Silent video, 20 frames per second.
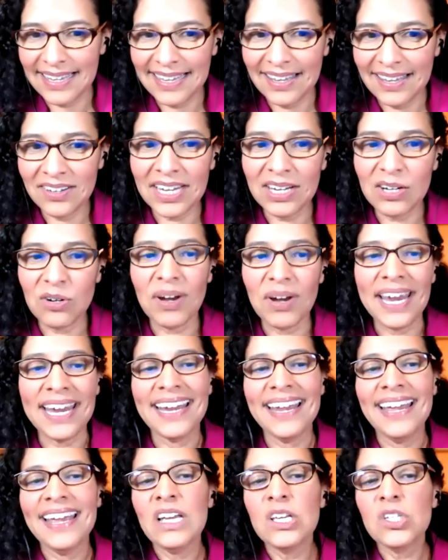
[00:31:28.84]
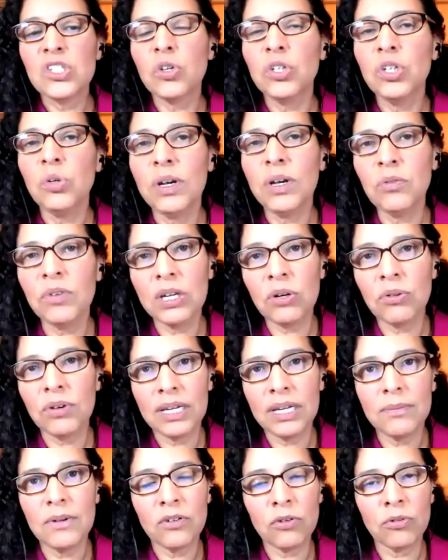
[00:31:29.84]
Okay, great. So you want to
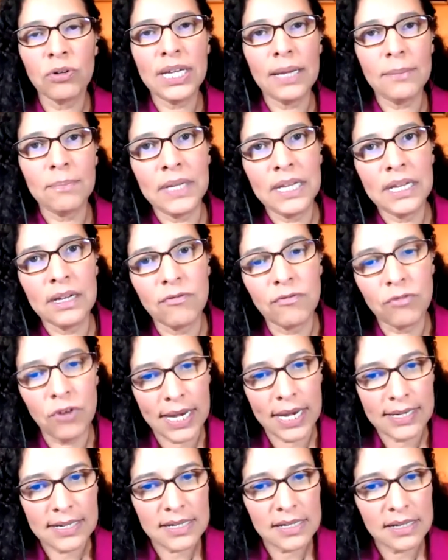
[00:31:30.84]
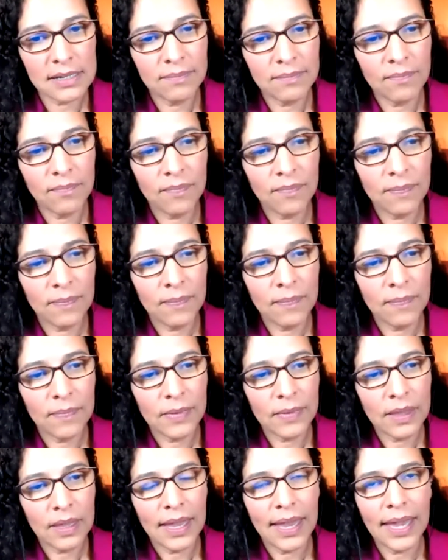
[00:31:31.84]
recreate create being a friend
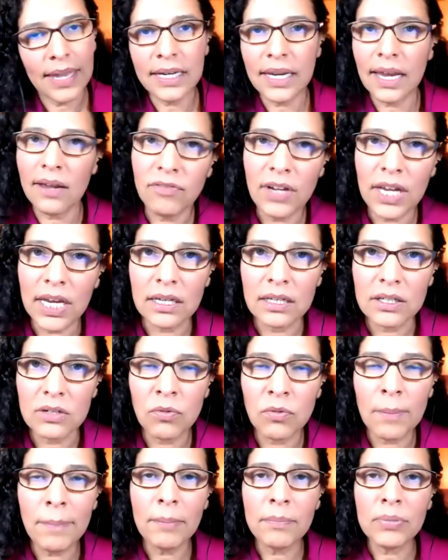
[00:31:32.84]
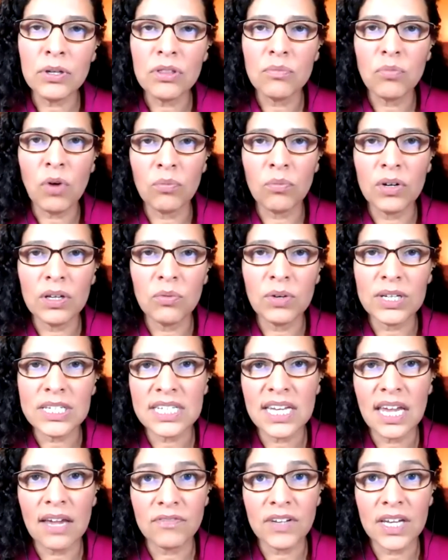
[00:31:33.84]
at a cafe. Remember that when we went to
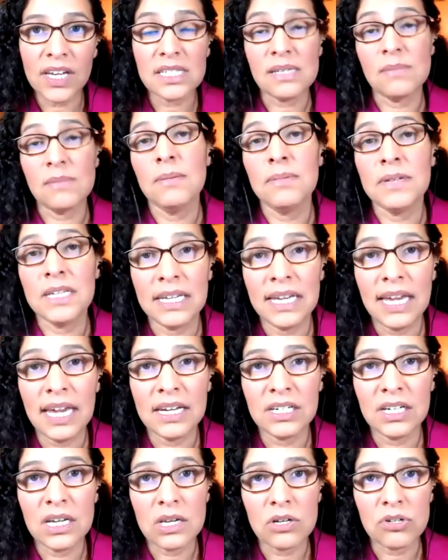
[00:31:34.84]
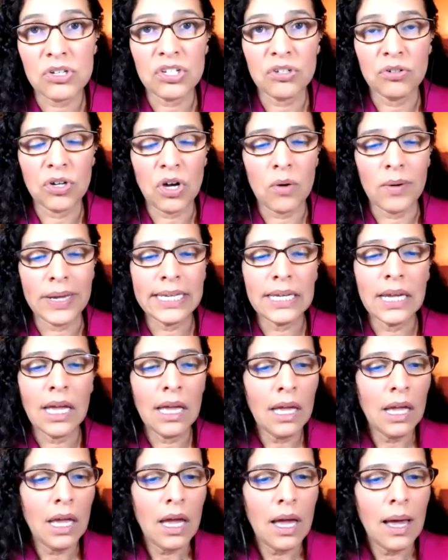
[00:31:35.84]
cafes, and maybe in Canada you're still going,
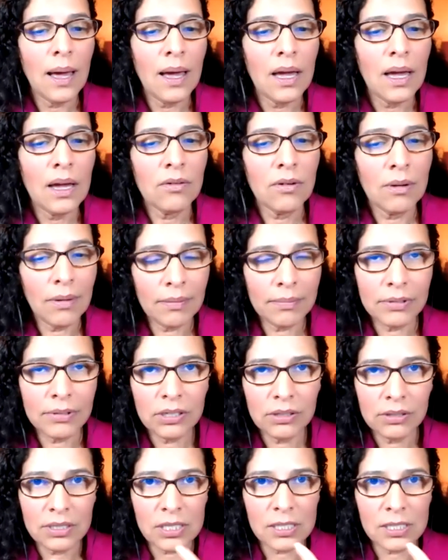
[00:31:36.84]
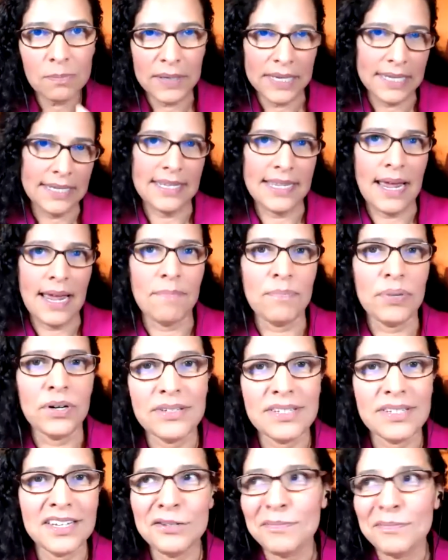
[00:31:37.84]
remember you'd speak to that
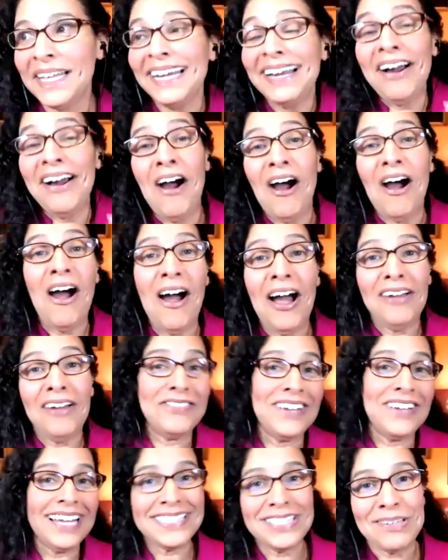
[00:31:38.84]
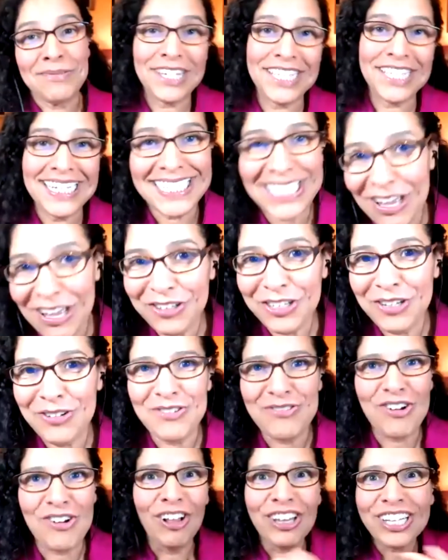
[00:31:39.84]
person, you'd be like, oh, I've got something to tell you, and
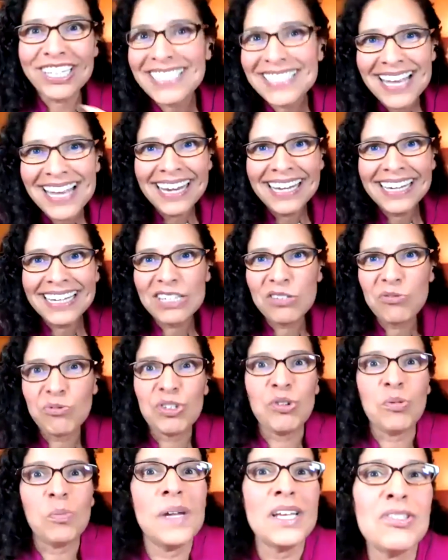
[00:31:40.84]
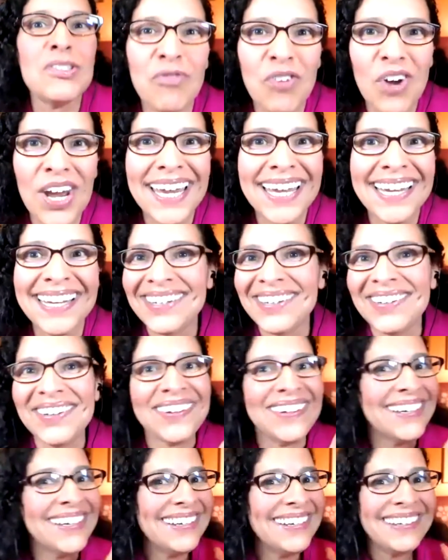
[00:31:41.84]
you're all excited because it was your best friend
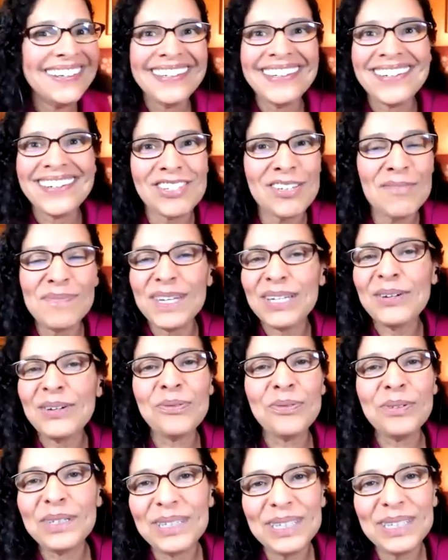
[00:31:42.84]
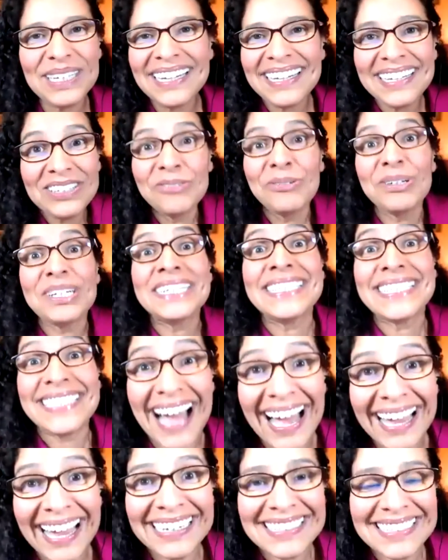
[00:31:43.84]
or, you know, somebody who really you were
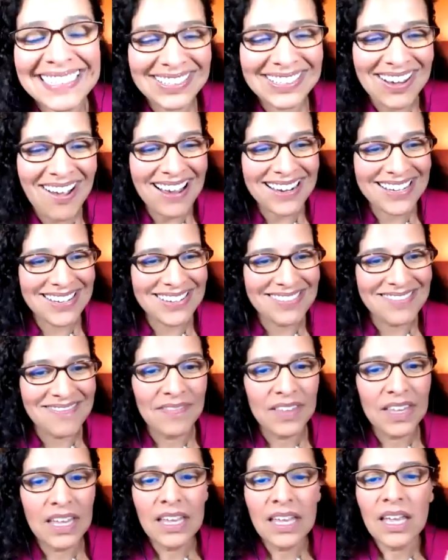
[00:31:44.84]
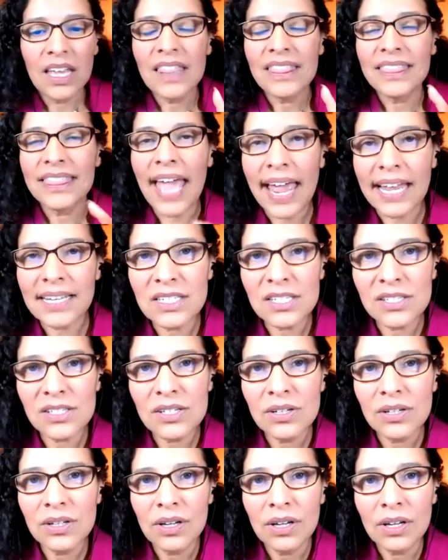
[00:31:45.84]
dying to talk to. That's
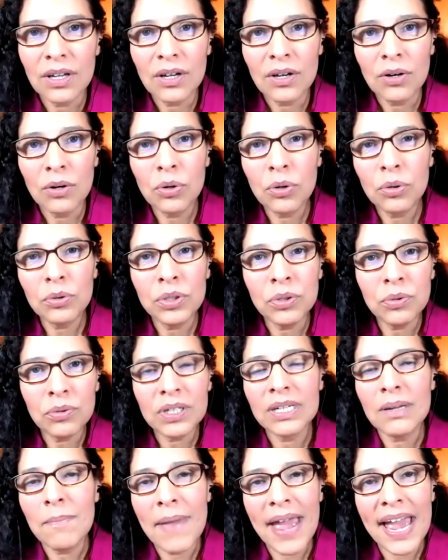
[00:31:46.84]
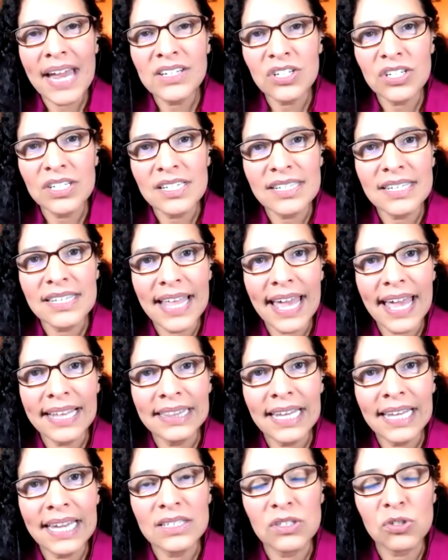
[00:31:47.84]
who you can imagine is in that
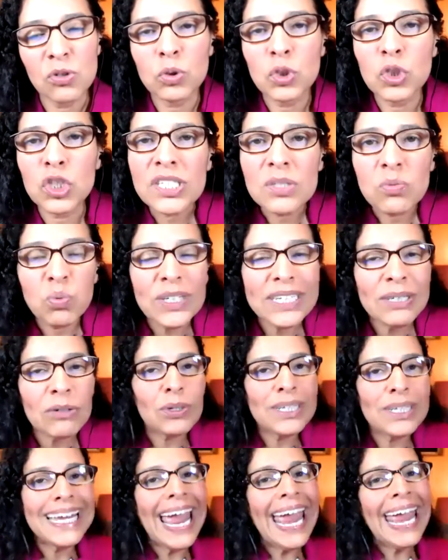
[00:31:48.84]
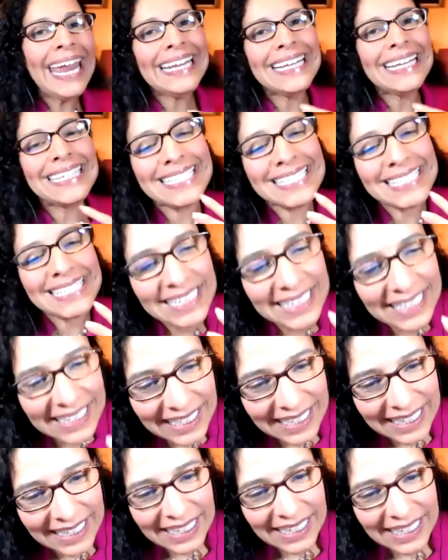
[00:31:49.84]
lens, or just recreate
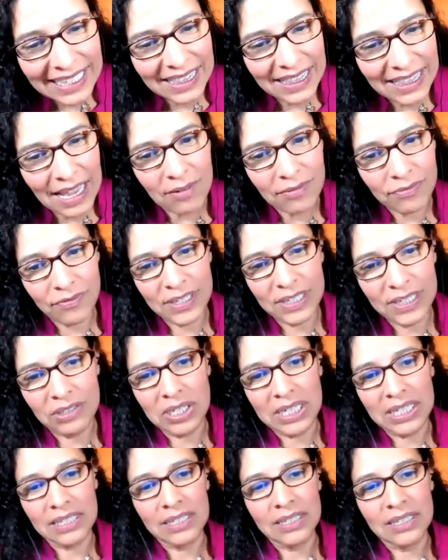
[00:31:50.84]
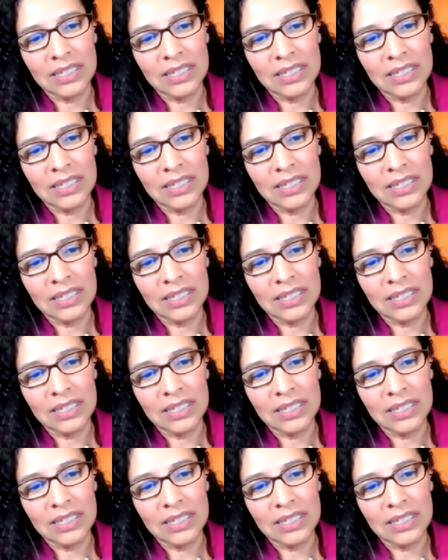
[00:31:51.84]
that feeling.